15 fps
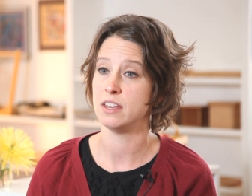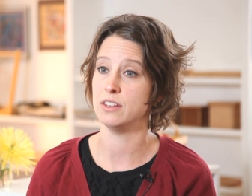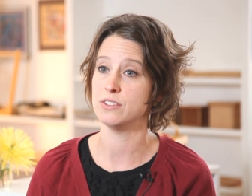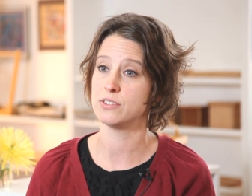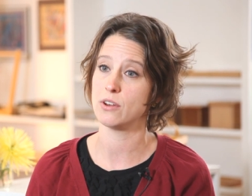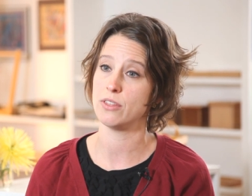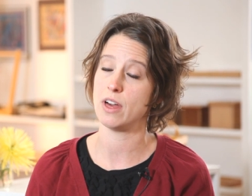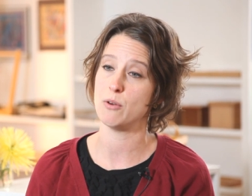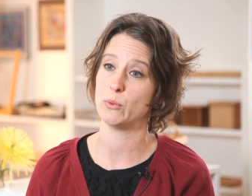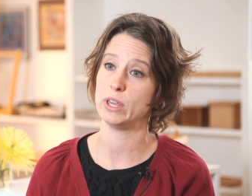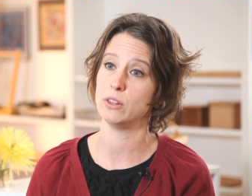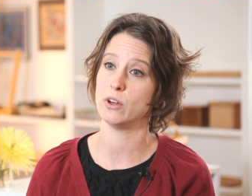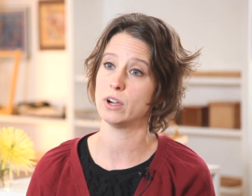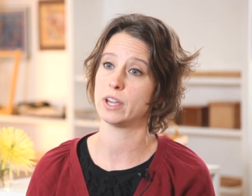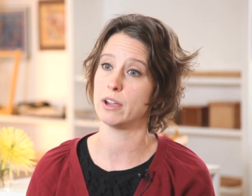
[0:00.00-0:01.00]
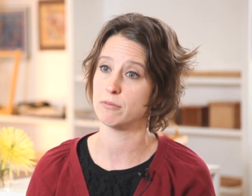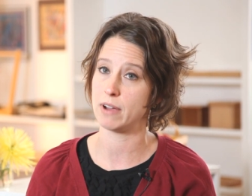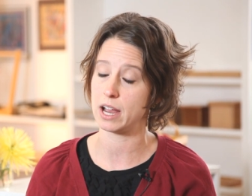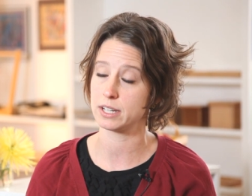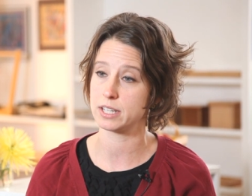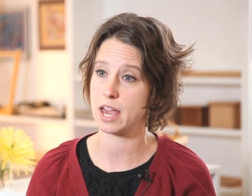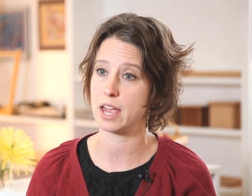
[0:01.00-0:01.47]
And so then we look at
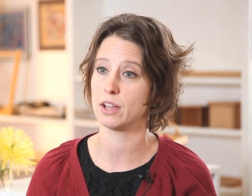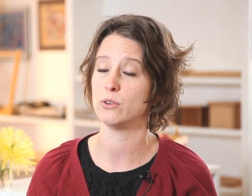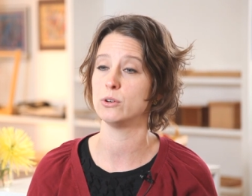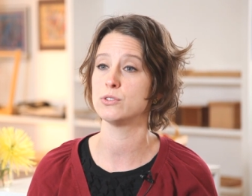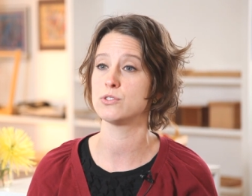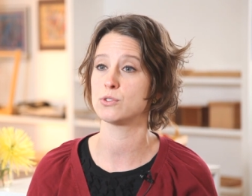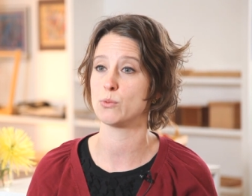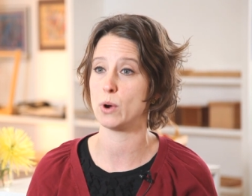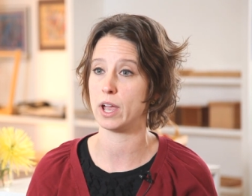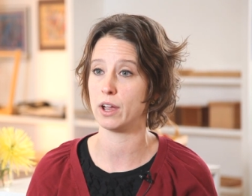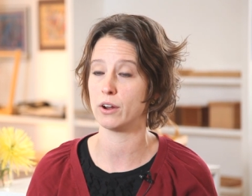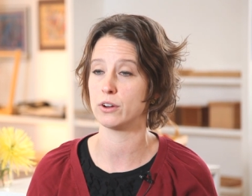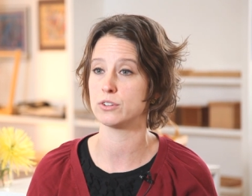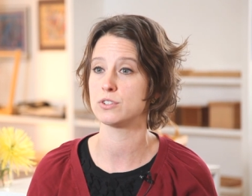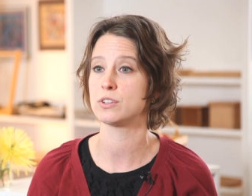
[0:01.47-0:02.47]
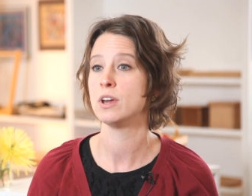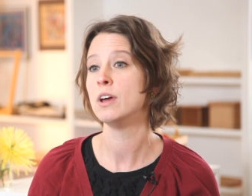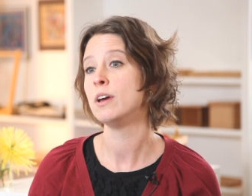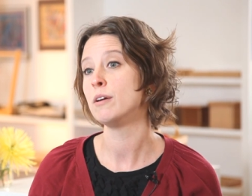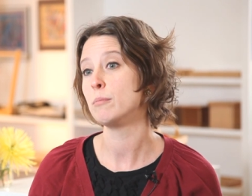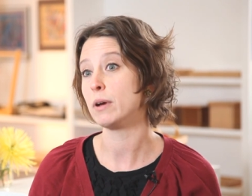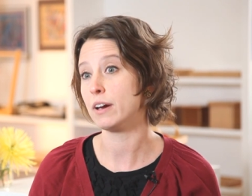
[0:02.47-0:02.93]
rectangles, squares,
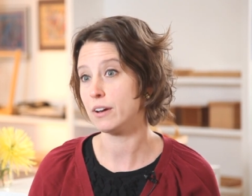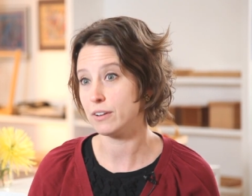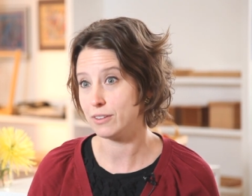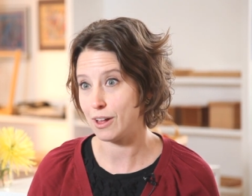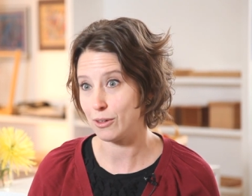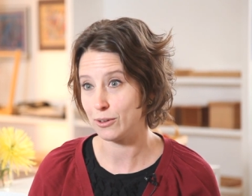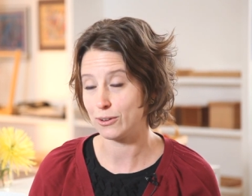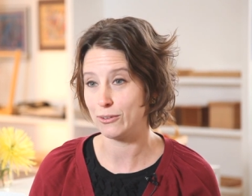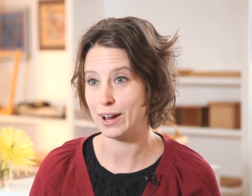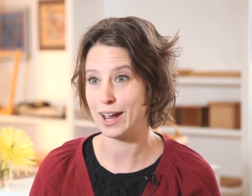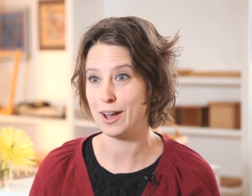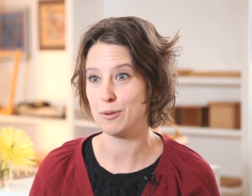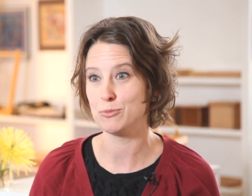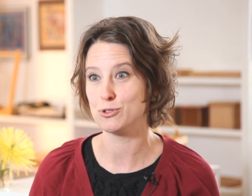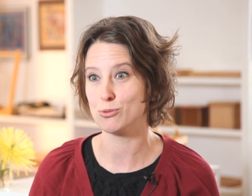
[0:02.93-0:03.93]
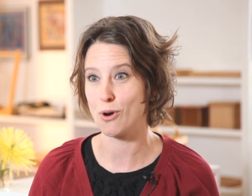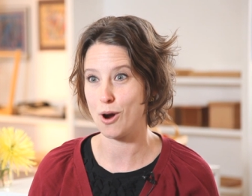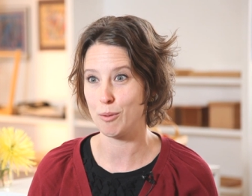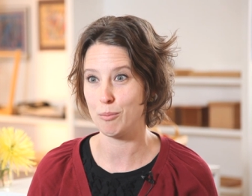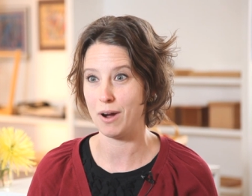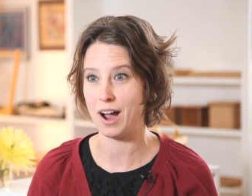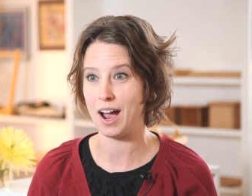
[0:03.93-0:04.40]
parallelograms,
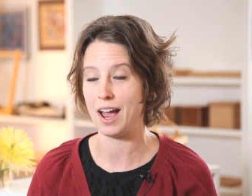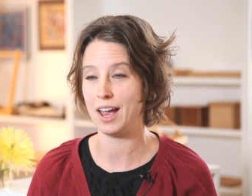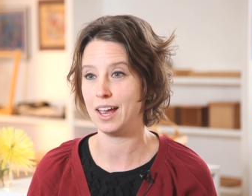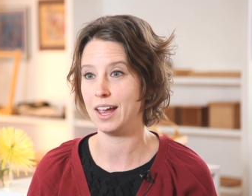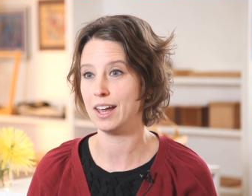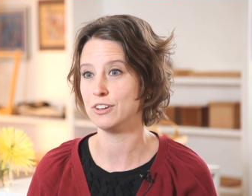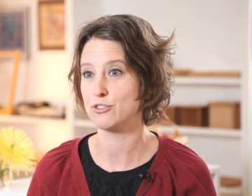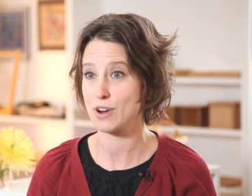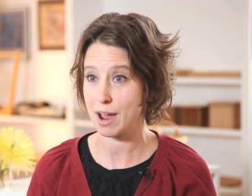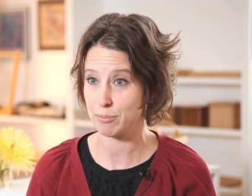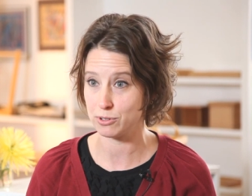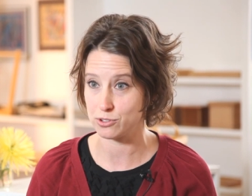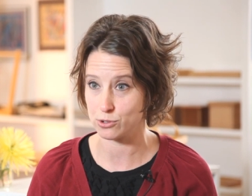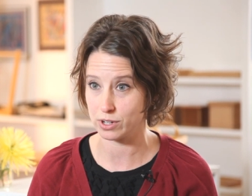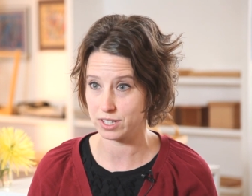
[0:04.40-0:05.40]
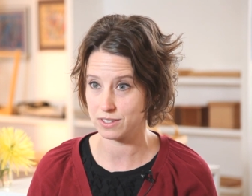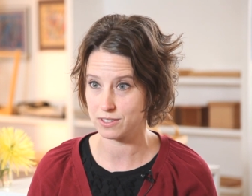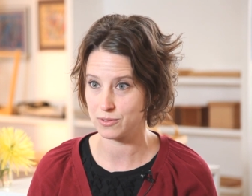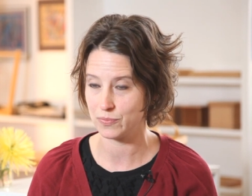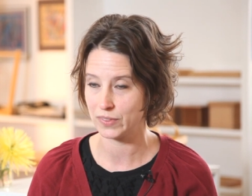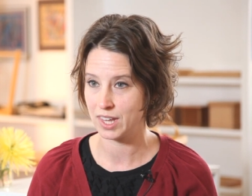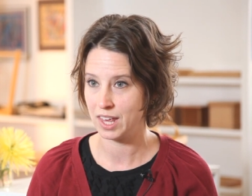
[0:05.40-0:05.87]
rhombi, and
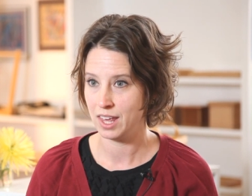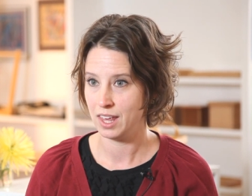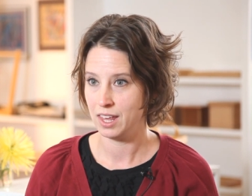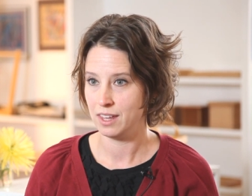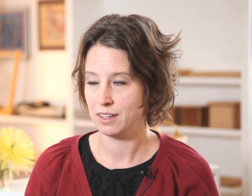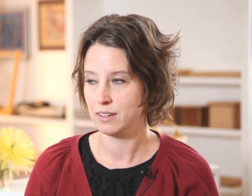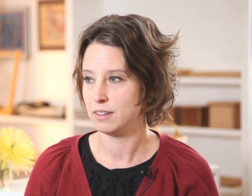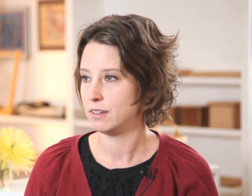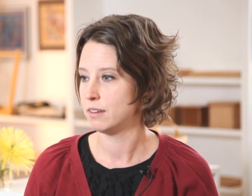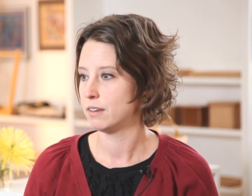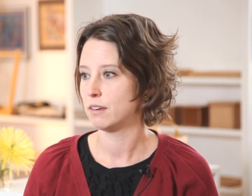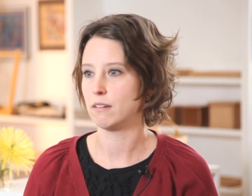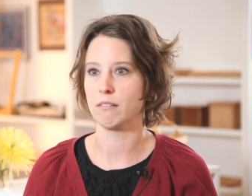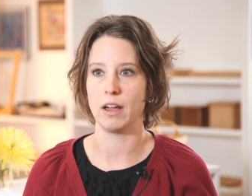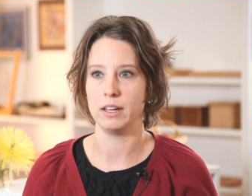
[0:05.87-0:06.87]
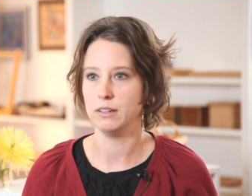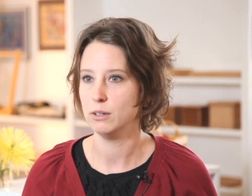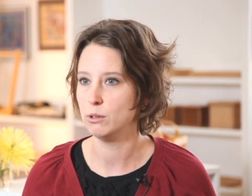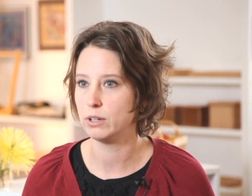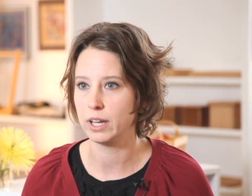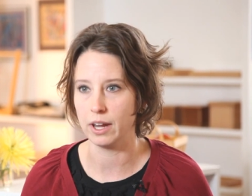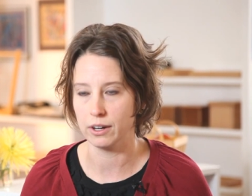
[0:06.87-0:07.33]
trapezoids. Great,
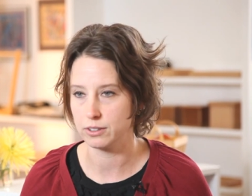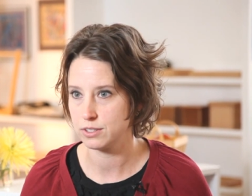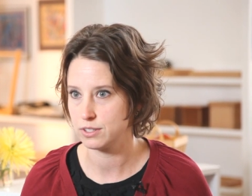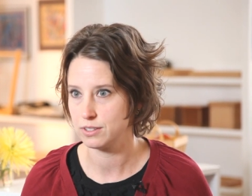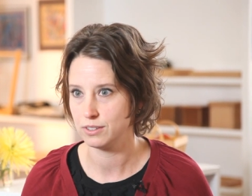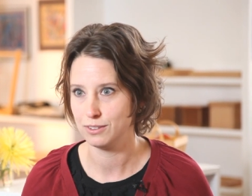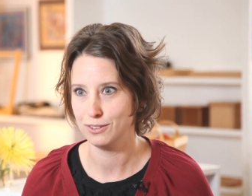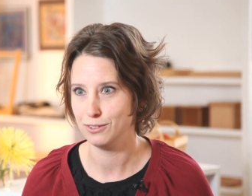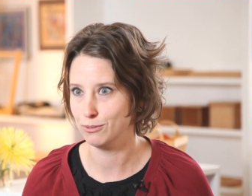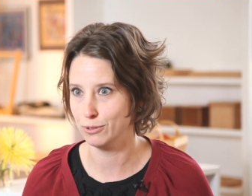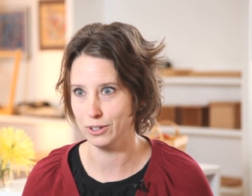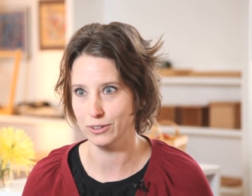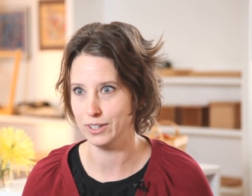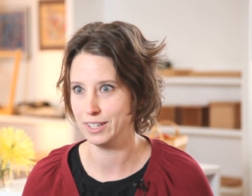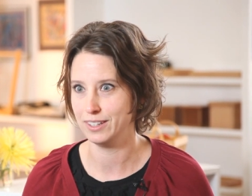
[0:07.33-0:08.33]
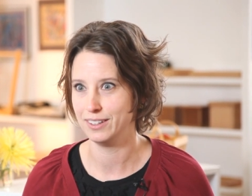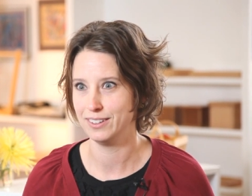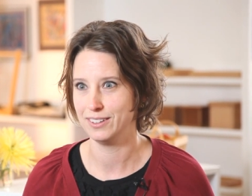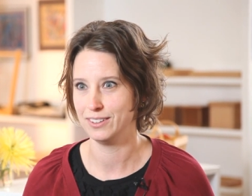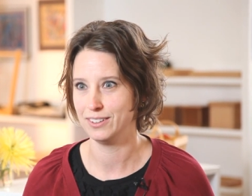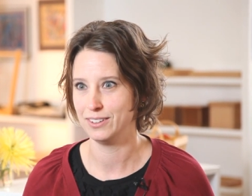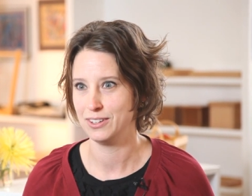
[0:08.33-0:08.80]
who cares, really?
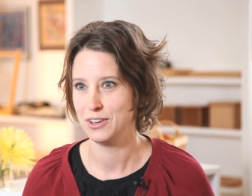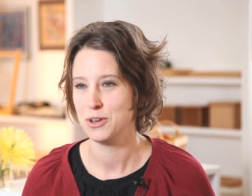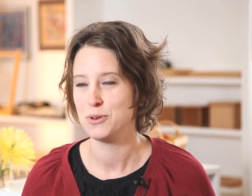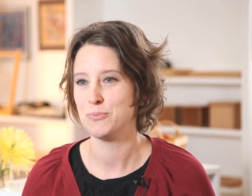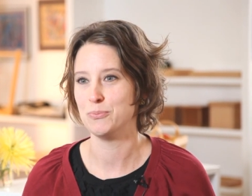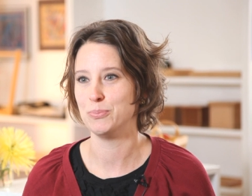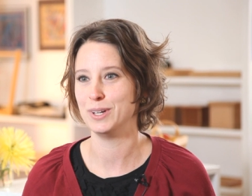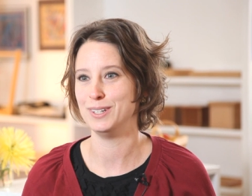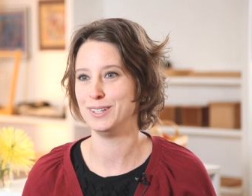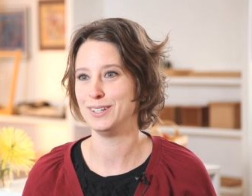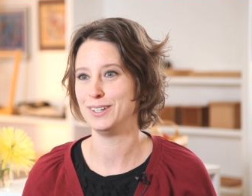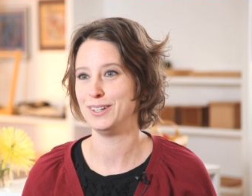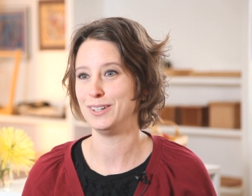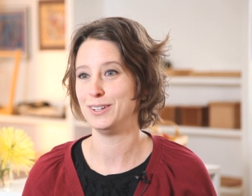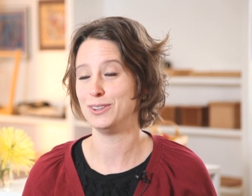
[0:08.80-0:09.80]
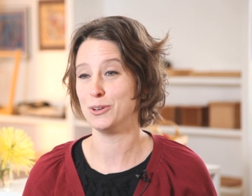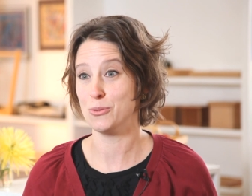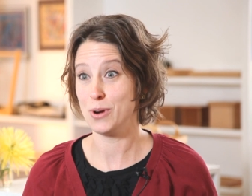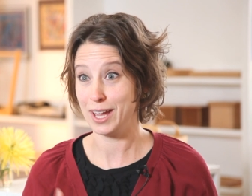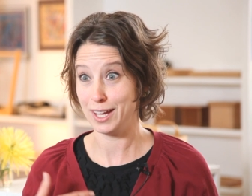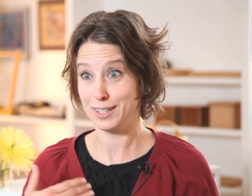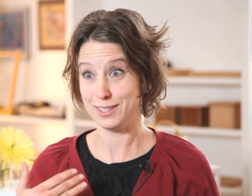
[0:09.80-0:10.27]
But the
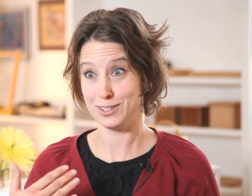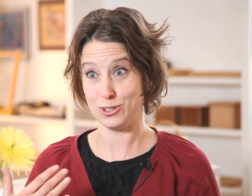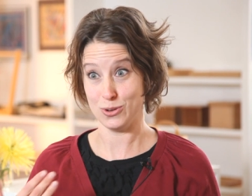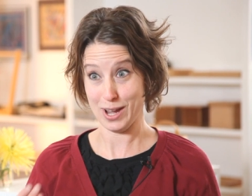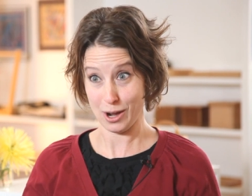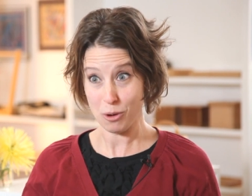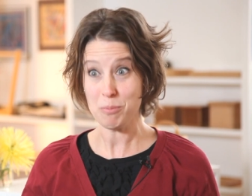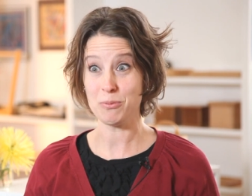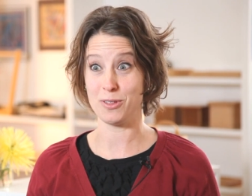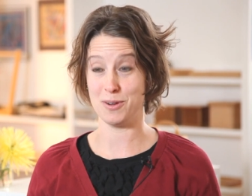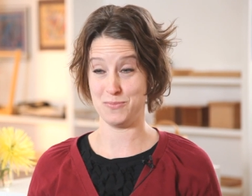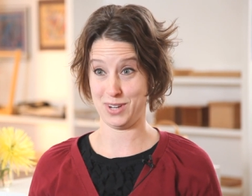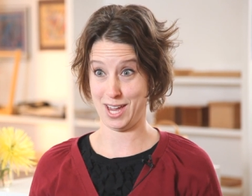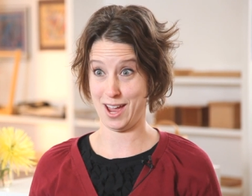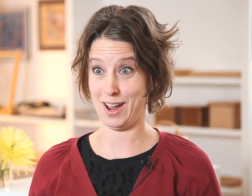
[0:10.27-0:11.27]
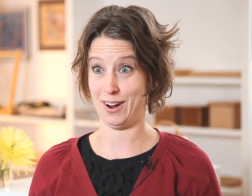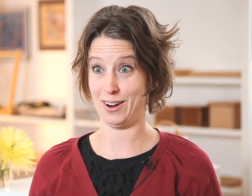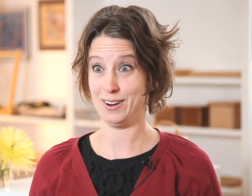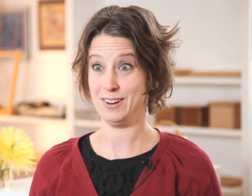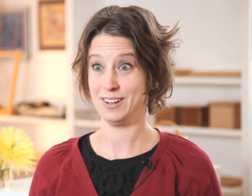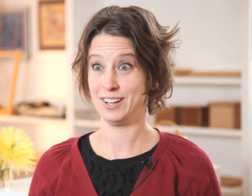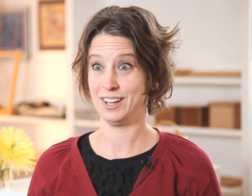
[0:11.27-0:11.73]
way to help them
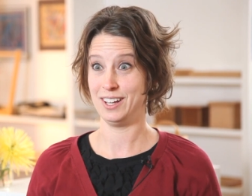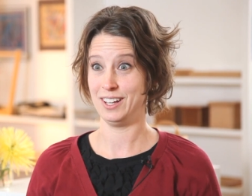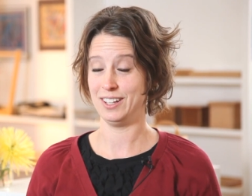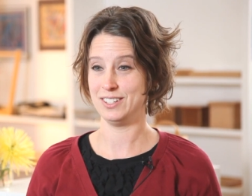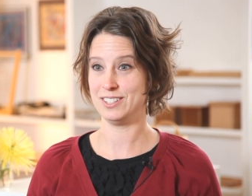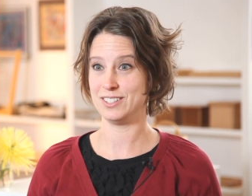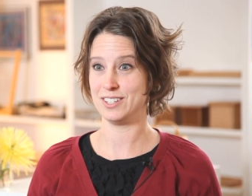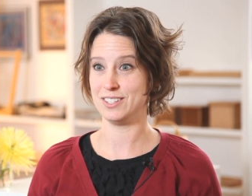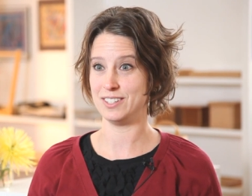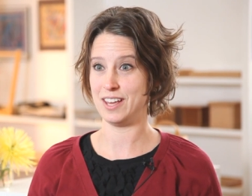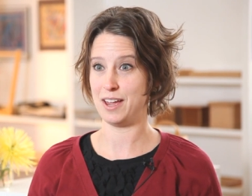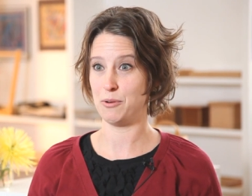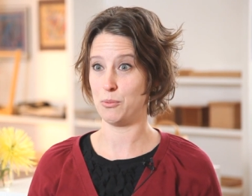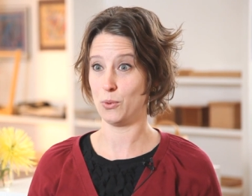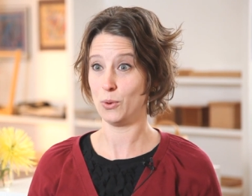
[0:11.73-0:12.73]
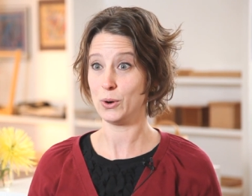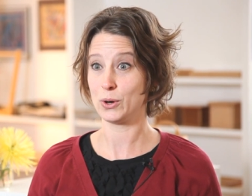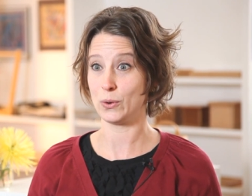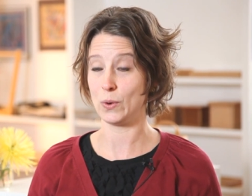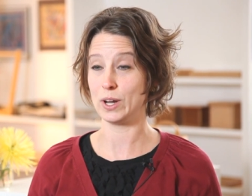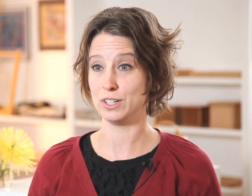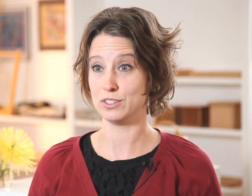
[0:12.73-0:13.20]
care is to say, we're
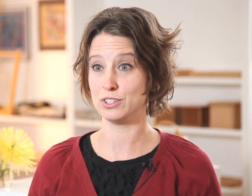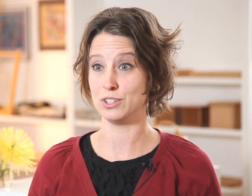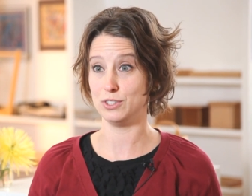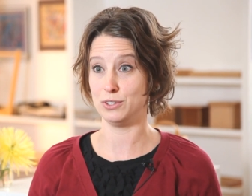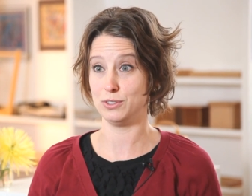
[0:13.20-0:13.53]
going to